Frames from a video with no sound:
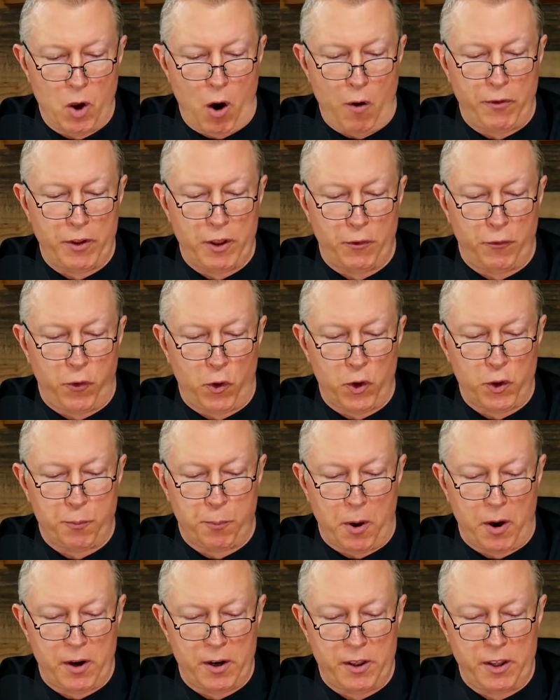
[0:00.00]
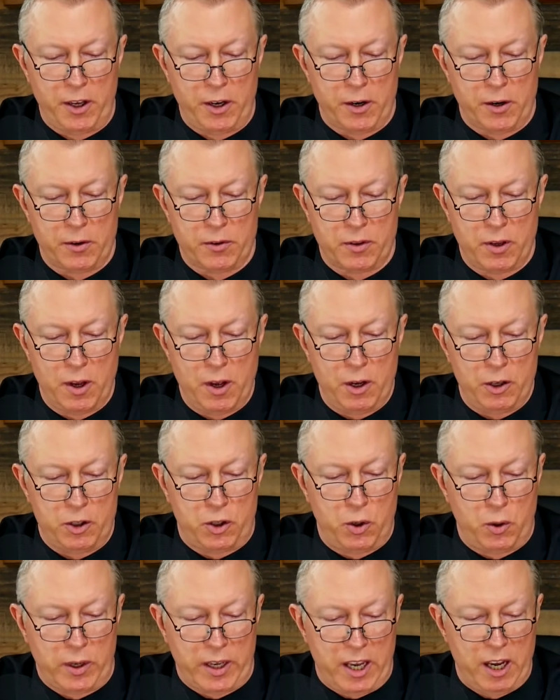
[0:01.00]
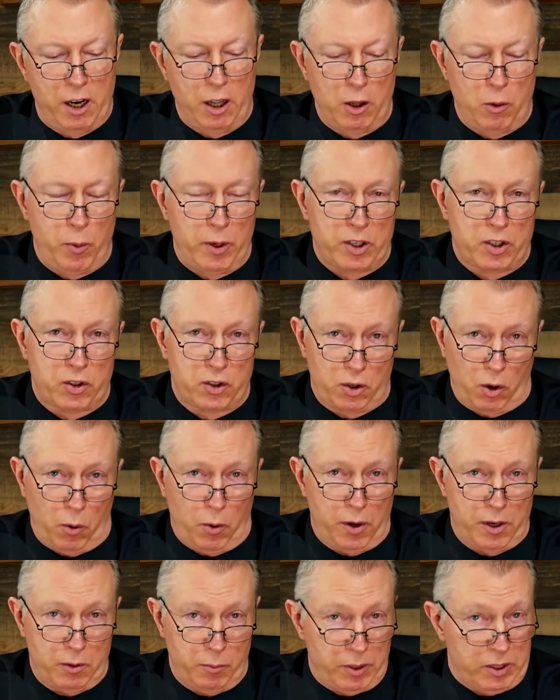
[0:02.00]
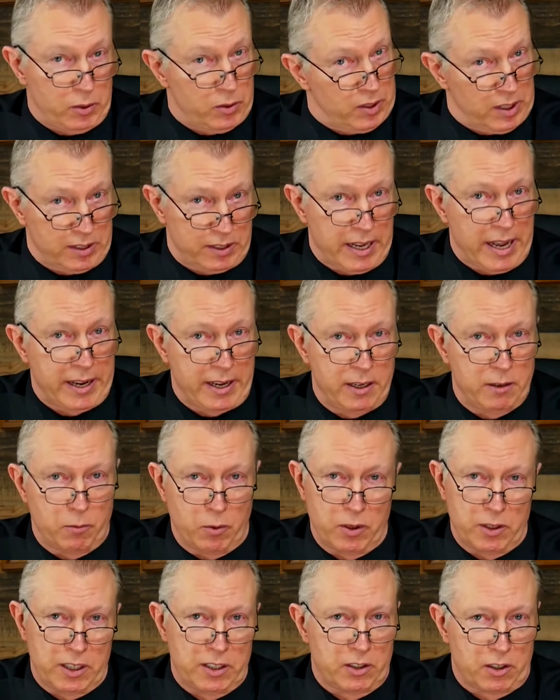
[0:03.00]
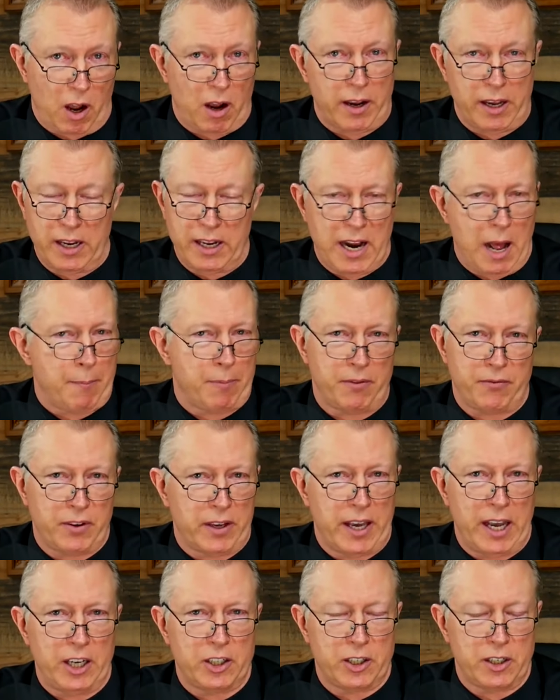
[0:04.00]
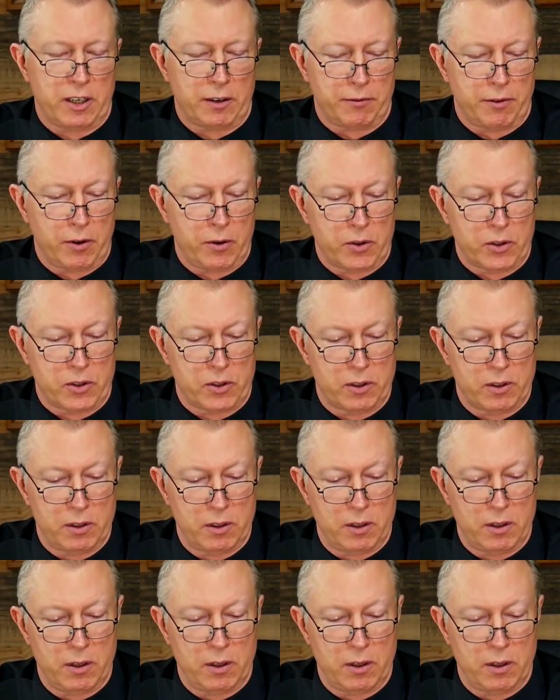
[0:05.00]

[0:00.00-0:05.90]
over the fourth part of the earth, to kill with sword, which was the second. We're just talking an amplification here, folks.